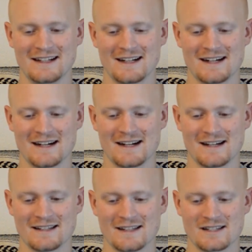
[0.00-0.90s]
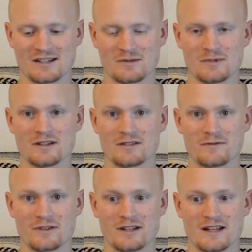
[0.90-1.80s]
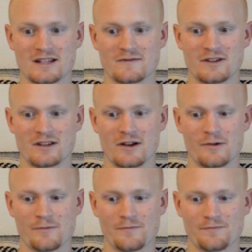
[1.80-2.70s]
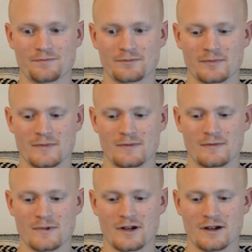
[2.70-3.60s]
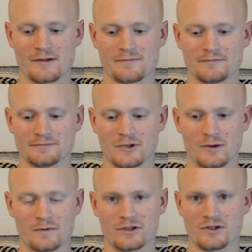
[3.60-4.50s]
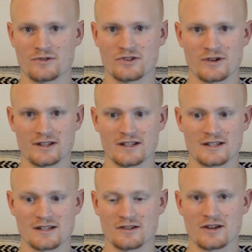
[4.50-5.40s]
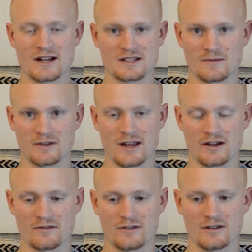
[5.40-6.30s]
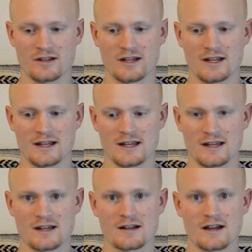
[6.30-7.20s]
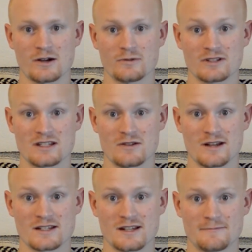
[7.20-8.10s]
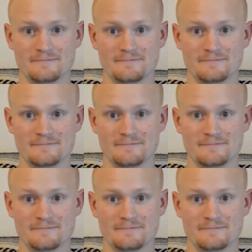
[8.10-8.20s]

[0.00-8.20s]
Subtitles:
That's going to be for the next video. Hopefully you enjoyed this and you got something out of it, and I will see you next time.